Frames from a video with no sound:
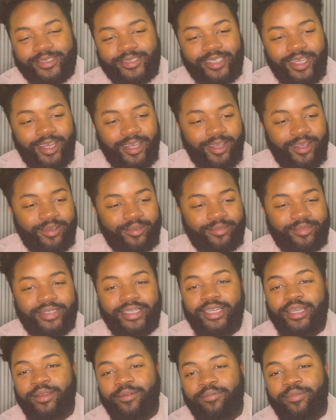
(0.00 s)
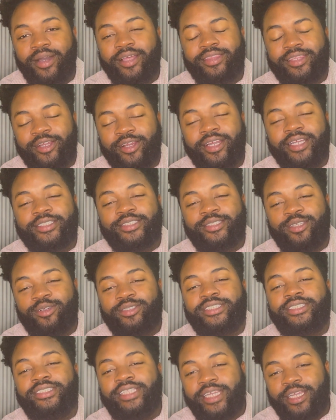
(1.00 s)
But there is no
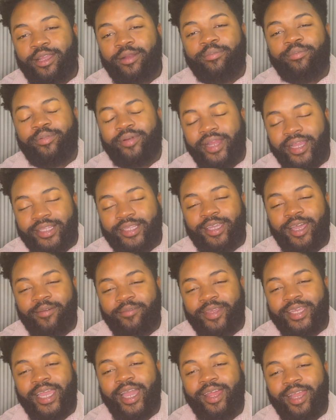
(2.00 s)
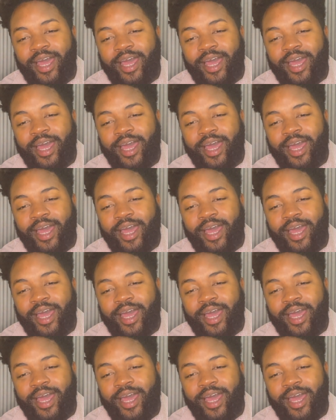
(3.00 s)
sneaker brand coming out.